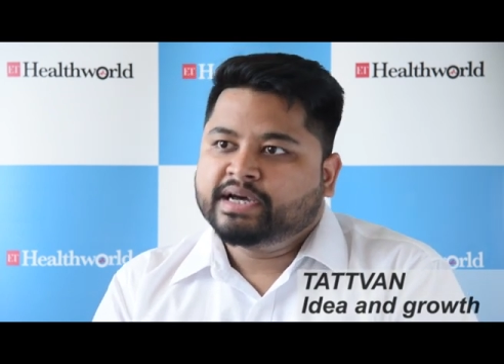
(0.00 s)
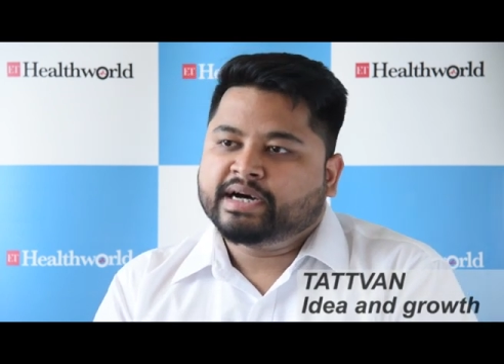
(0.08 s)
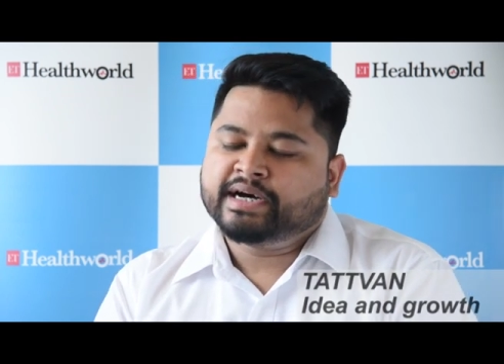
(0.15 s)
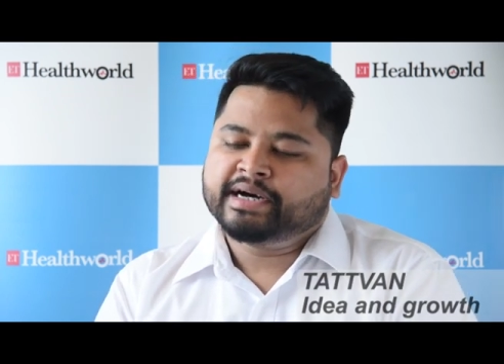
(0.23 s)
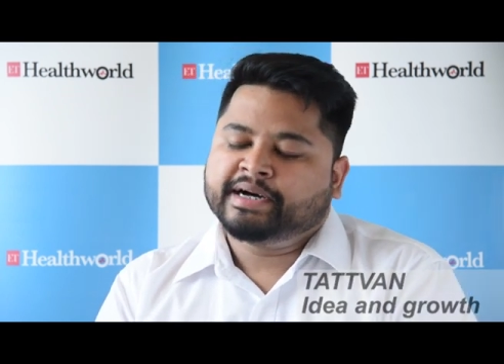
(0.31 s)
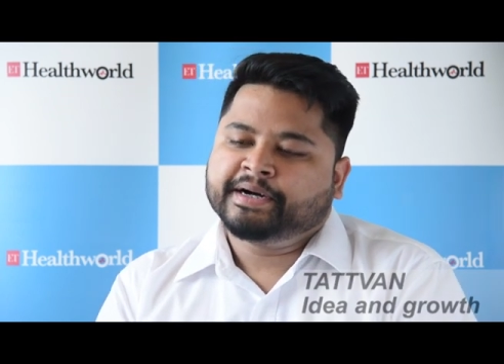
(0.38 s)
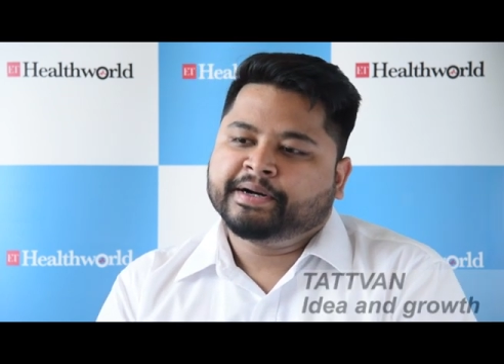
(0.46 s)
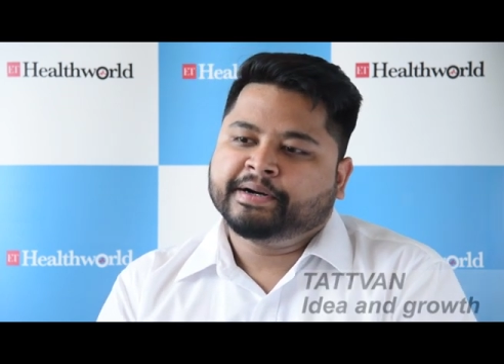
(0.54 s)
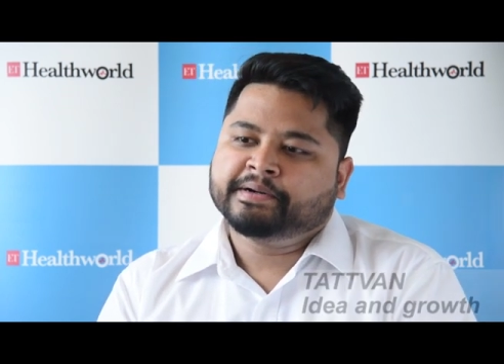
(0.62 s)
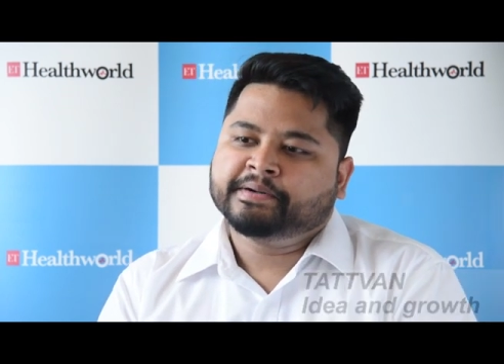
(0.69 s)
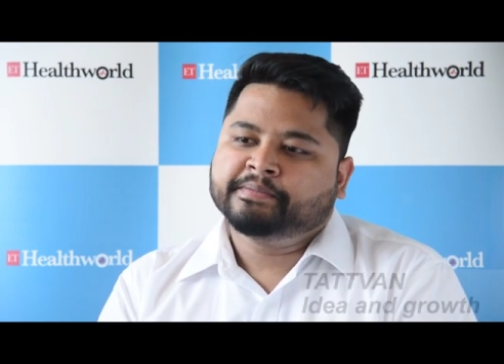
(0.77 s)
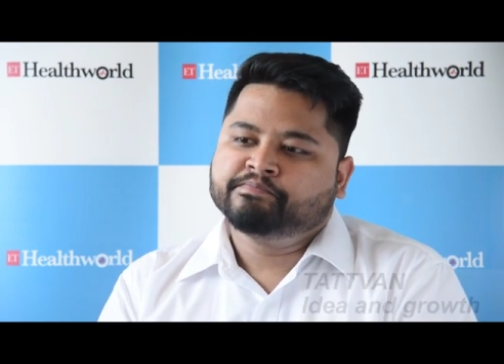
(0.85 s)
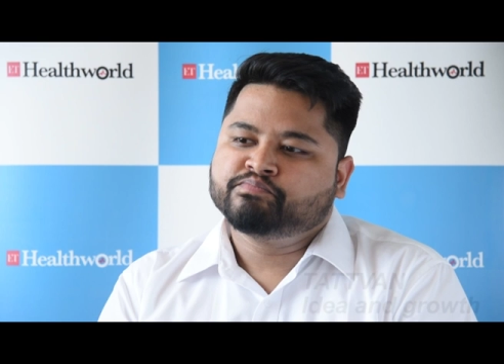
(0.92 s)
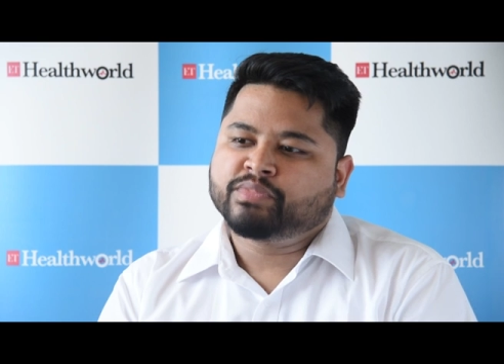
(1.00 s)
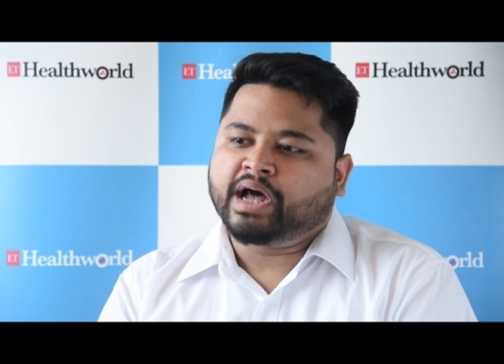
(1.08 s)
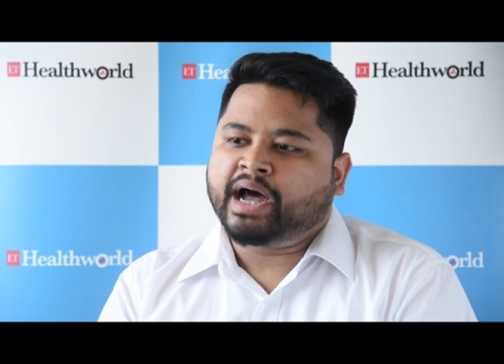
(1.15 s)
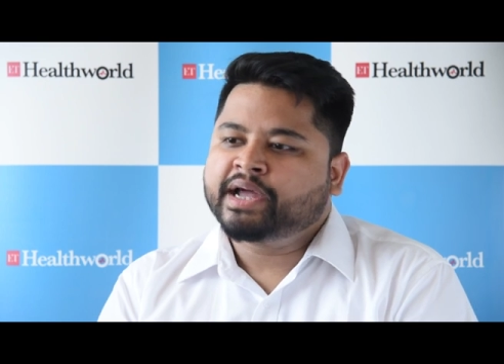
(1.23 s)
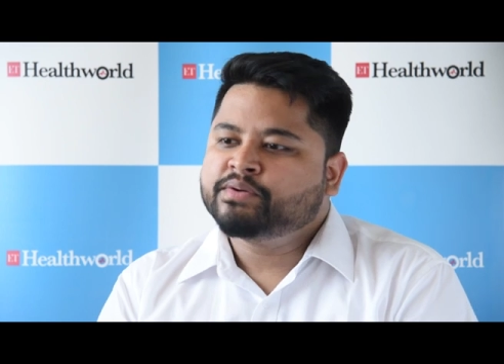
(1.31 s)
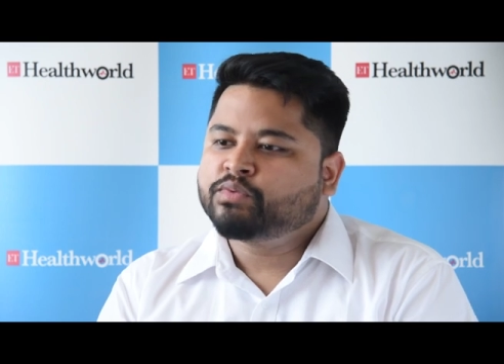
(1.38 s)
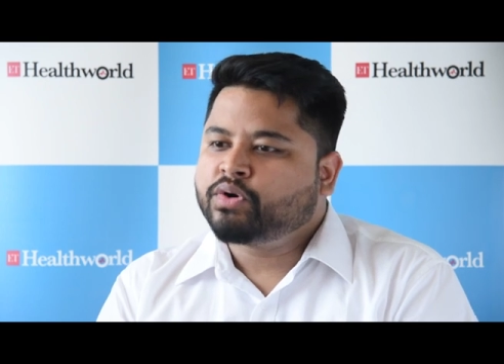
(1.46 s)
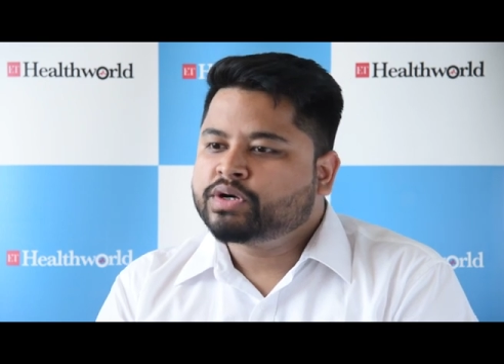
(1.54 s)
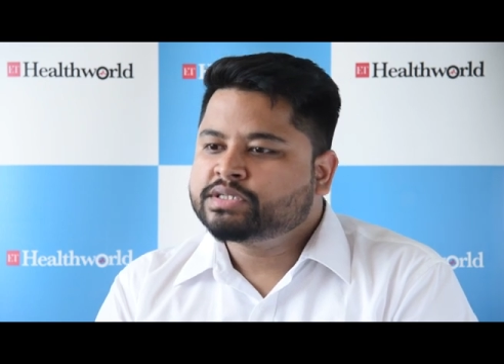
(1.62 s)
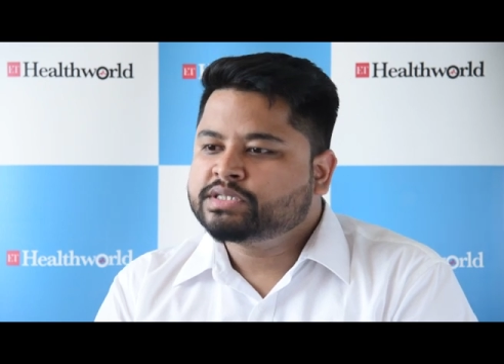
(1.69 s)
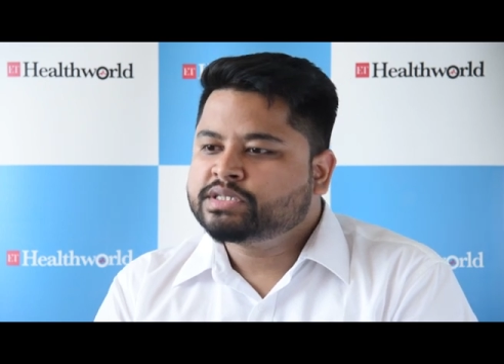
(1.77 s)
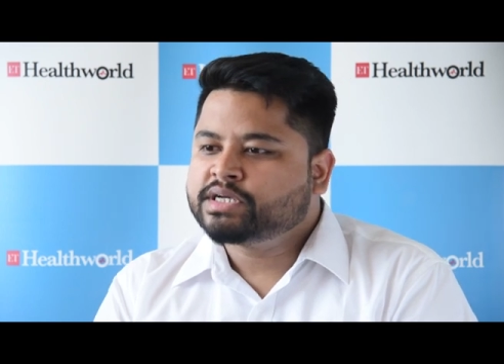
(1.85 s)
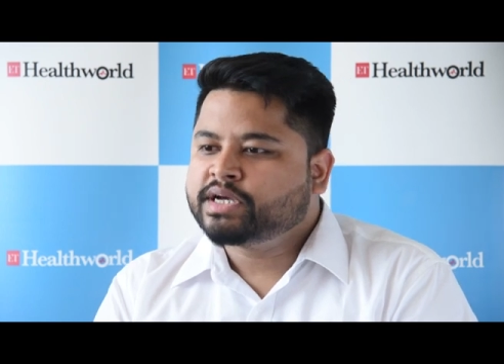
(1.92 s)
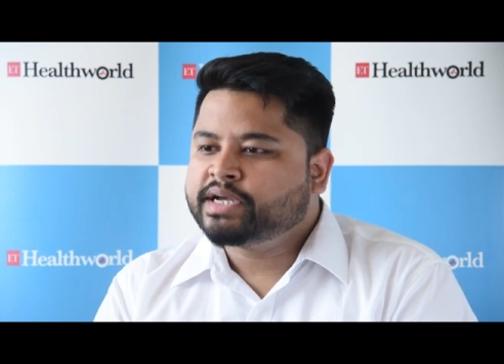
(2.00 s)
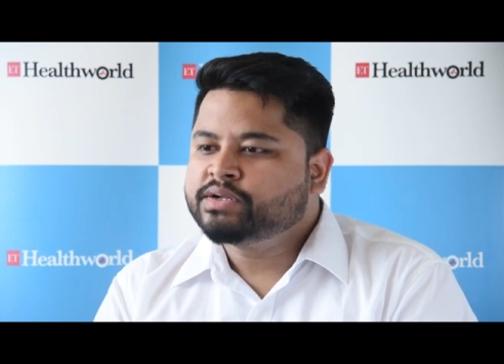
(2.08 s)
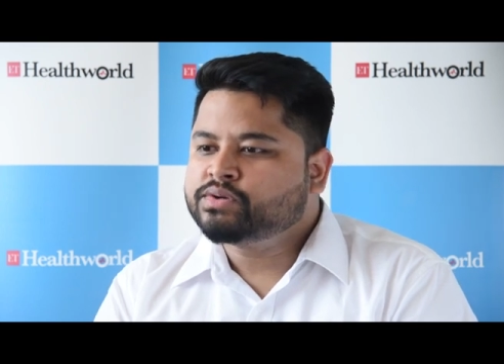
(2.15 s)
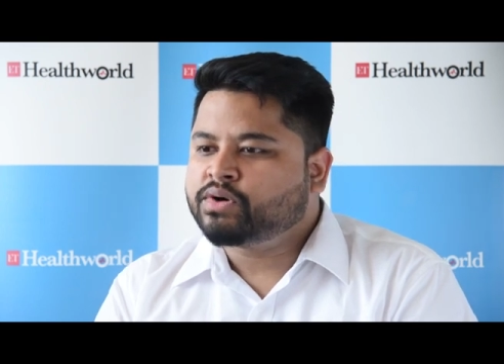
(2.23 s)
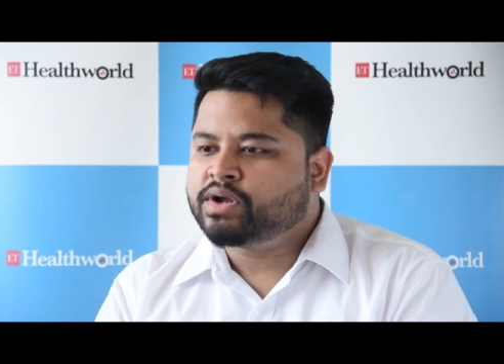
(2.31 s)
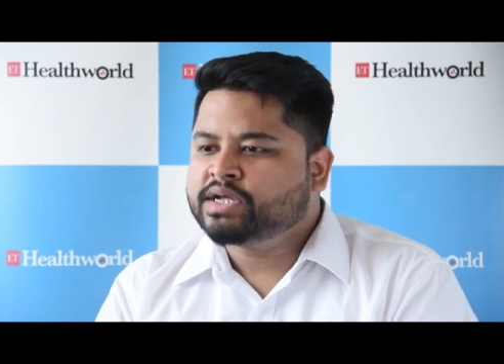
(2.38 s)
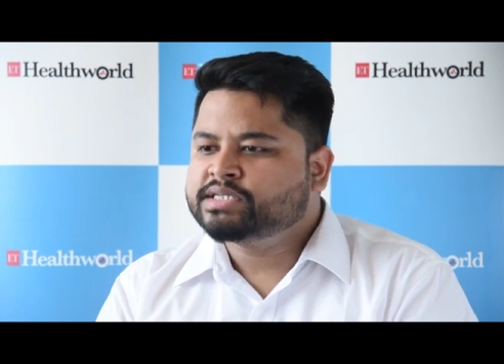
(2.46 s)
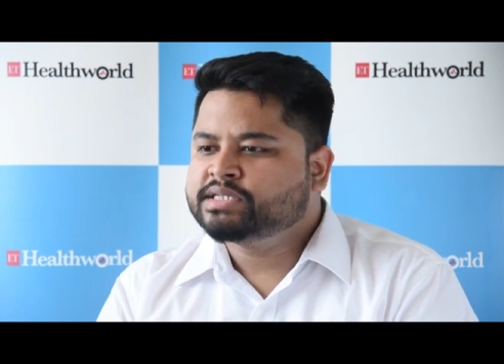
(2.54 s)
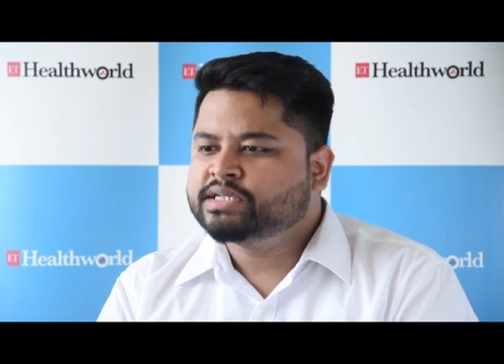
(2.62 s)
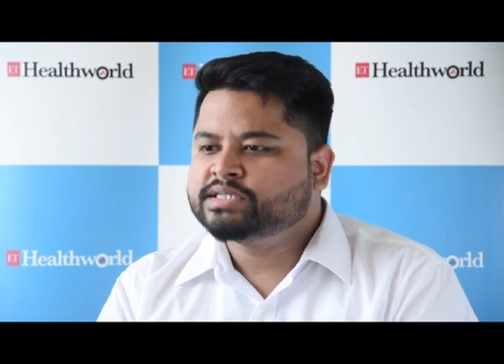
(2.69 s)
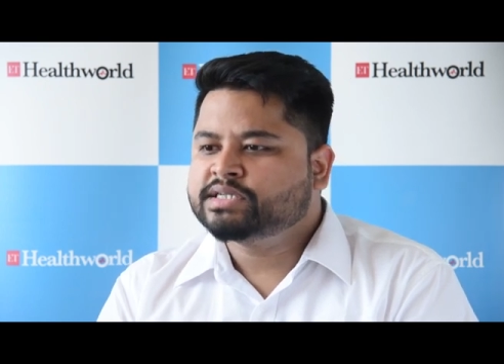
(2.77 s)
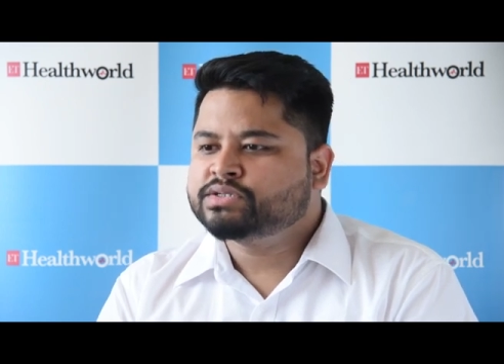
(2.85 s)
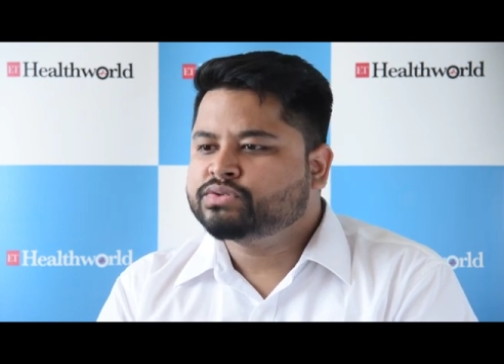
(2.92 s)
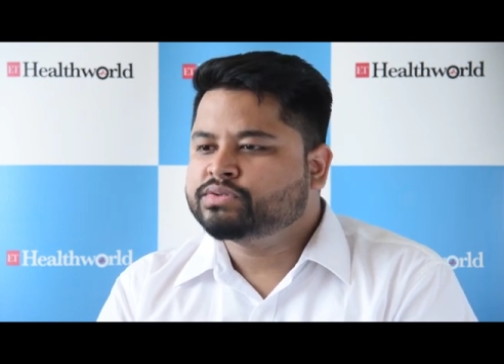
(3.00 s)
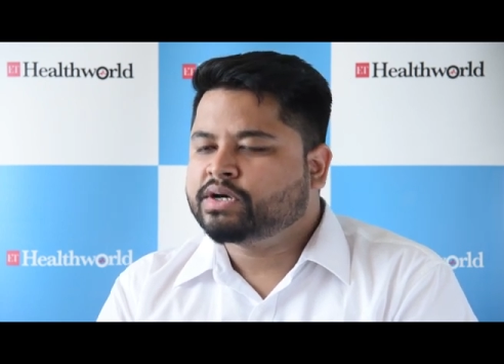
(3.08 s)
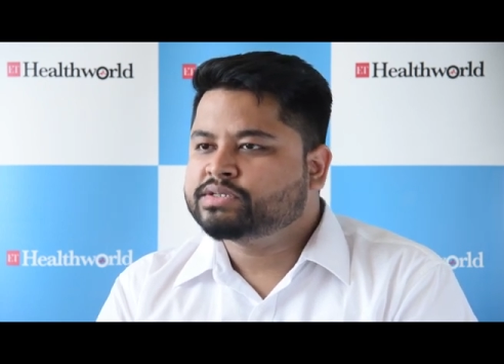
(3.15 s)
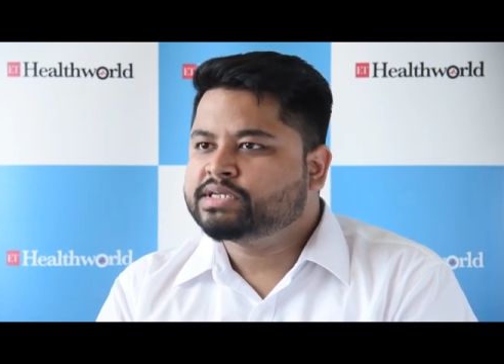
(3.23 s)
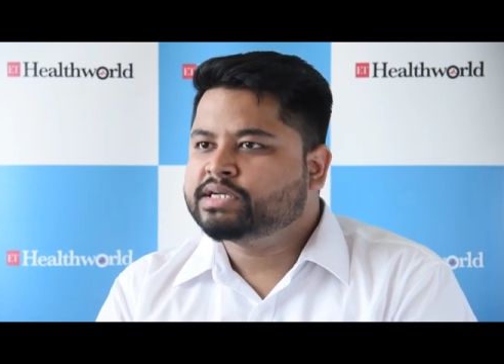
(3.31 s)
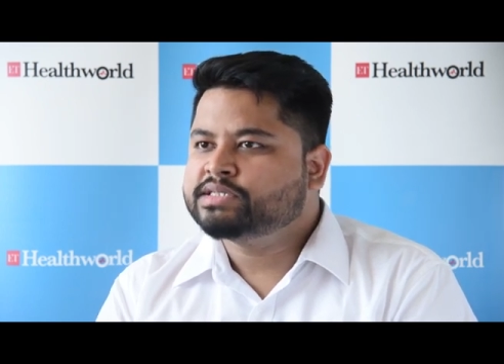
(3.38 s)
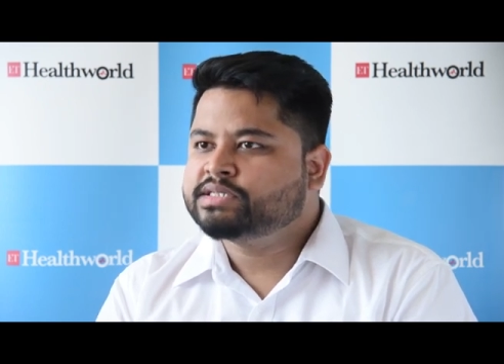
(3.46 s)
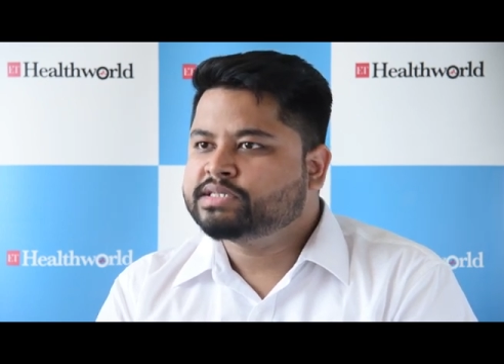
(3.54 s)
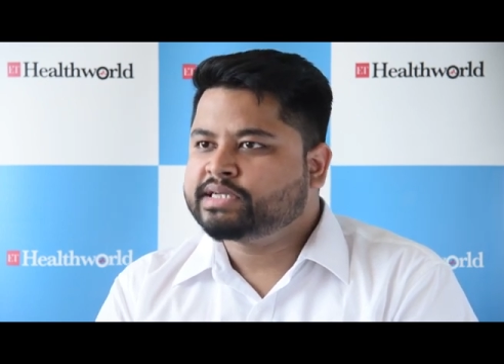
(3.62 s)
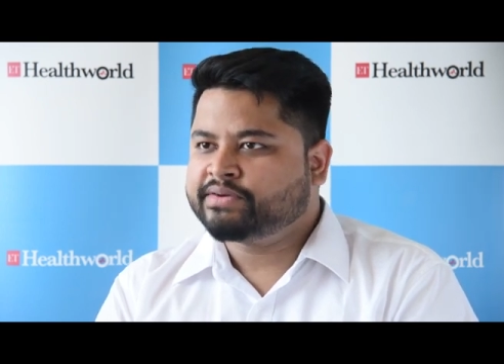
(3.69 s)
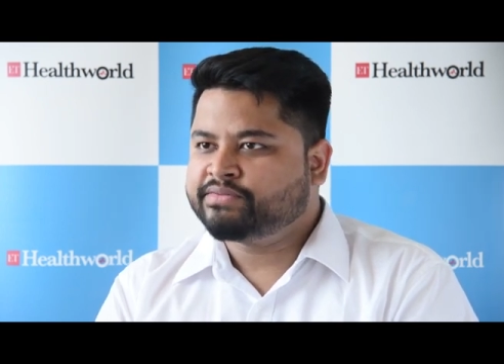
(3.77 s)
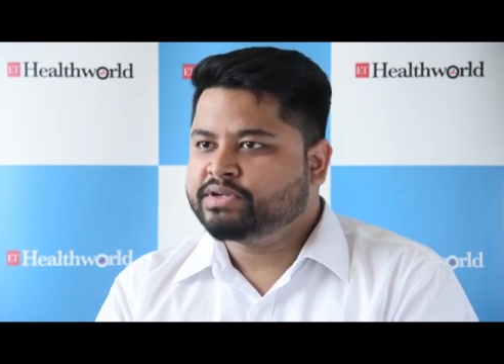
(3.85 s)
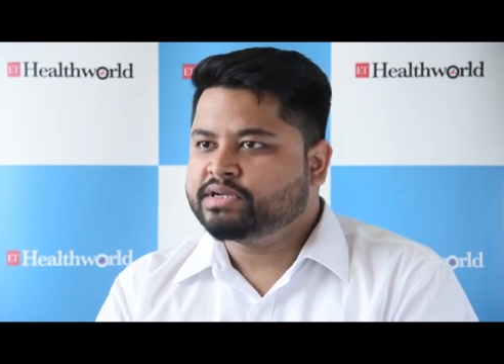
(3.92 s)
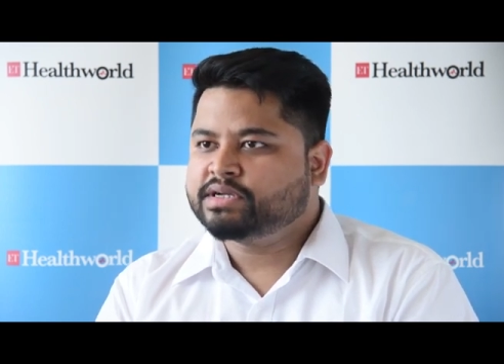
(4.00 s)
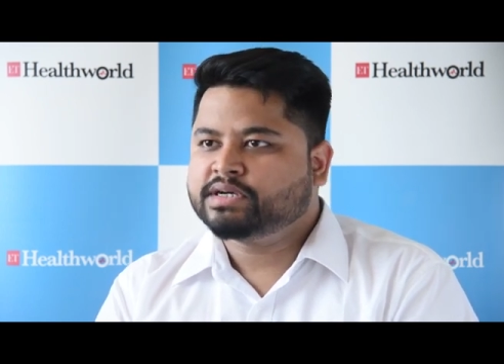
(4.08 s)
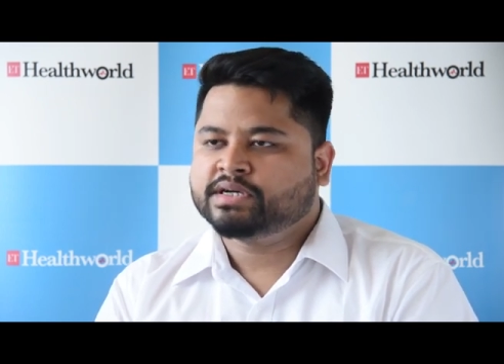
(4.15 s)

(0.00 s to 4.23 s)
Um, I was uh, in college and this is 2007.